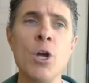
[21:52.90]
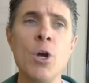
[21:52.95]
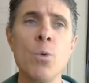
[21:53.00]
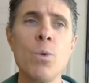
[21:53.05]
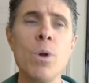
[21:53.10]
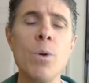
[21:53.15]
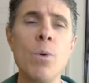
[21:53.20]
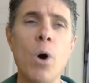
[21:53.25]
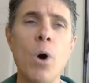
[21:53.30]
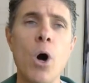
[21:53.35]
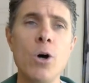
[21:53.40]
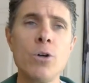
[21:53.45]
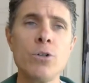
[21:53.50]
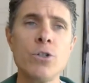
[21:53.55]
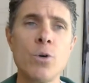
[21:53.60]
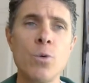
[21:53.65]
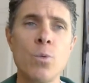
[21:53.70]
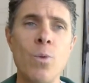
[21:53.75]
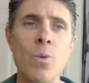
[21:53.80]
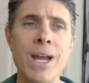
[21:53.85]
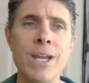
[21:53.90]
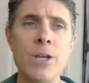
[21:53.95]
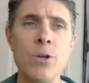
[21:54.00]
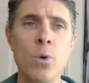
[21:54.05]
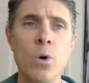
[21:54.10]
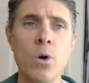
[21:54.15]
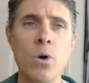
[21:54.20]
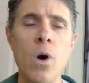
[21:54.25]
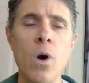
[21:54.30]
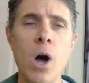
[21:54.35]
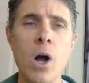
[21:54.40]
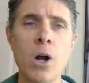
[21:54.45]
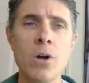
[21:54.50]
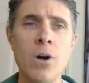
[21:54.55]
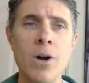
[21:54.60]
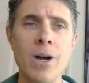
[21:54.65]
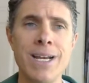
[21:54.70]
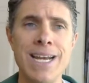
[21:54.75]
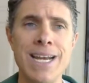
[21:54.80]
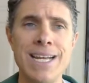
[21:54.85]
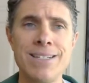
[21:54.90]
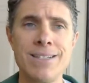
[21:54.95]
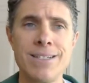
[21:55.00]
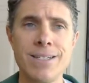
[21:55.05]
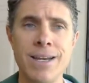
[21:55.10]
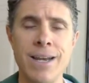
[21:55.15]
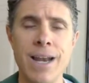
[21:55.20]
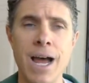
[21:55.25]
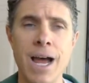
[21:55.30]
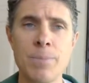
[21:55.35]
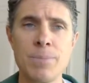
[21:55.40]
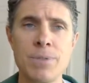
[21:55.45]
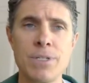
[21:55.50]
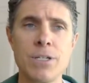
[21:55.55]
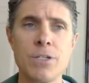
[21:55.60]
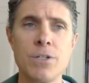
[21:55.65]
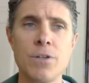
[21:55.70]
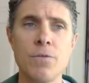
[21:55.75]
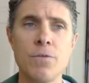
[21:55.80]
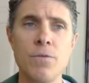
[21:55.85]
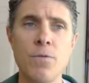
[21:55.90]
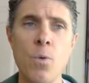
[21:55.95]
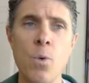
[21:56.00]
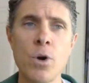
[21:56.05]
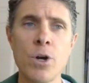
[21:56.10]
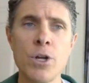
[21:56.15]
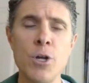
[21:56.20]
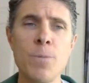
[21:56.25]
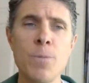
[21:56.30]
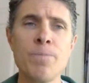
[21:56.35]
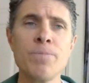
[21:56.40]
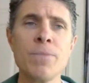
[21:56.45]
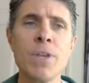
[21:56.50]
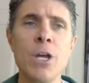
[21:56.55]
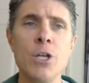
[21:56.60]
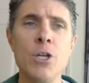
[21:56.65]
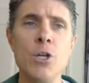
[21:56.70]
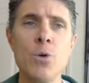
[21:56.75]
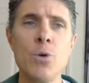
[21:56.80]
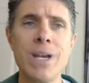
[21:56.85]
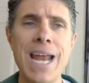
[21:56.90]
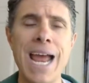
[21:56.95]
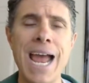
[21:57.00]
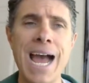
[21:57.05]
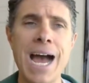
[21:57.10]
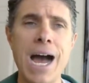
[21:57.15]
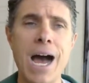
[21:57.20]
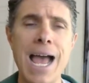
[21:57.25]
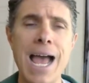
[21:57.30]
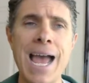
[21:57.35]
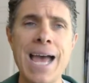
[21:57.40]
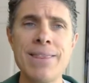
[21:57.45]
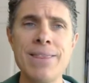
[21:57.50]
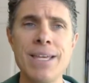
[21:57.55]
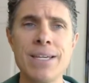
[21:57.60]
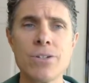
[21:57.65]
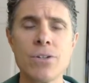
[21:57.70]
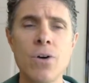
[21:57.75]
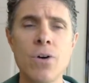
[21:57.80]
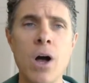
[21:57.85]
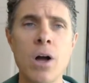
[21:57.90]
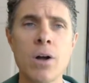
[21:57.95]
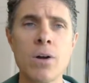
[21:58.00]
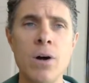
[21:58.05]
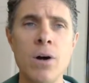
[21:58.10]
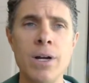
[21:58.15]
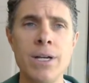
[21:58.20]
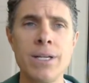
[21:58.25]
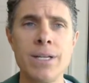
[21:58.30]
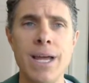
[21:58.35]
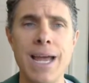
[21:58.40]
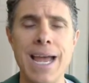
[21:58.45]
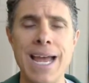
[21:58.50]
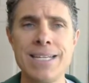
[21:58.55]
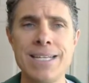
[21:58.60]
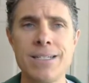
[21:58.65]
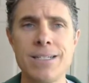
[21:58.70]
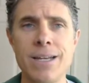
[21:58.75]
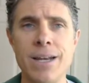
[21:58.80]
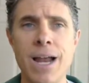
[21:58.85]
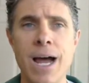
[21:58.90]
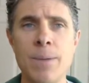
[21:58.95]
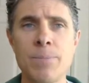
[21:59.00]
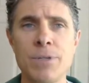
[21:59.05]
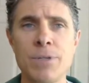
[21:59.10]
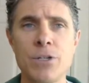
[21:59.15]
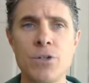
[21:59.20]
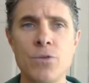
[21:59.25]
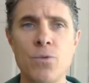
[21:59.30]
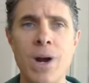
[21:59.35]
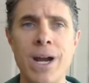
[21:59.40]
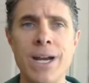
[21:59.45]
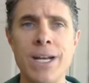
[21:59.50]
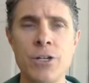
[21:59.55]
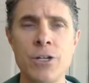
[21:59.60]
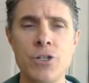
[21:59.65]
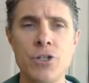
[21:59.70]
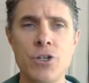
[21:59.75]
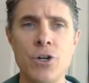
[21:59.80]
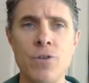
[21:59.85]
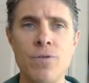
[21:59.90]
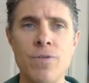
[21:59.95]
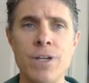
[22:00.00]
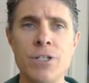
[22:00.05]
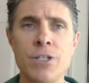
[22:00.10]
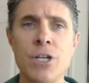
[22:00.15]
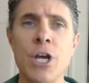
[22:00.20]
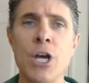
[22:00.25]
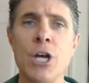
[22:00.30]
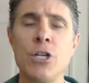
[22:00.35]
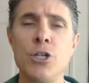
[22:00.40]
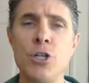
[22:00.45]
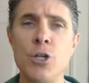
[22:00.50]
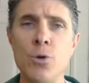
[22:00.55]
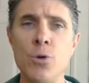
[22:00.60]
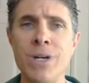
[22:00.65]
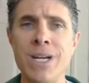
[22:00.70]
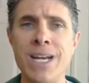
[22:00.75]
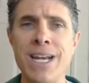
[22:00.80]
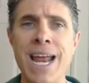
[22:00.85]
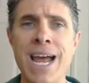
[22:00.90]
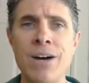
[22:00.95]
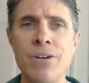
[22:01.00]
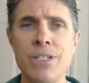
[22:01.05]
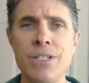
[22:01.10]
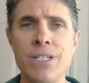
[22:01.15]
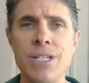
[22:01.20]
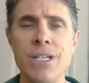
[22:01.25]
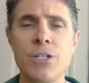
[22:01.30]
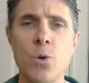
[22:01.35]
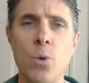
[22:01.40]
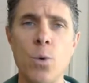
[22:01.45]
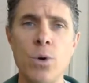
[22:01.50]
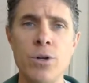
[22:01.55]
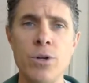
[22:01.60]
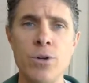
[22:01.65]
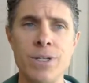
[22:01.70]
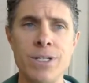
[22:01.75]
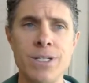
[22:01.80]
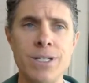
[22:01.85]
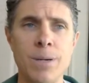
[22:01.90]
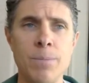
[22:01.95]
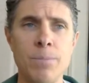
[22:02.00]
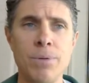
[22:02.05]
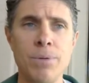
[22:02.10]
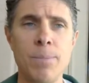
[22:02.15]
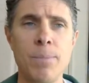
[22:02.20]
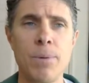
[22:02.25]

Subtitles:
We will also write your logline and synopsis for you. You can add this logline and synopsis writing service to an analysis, or you can simply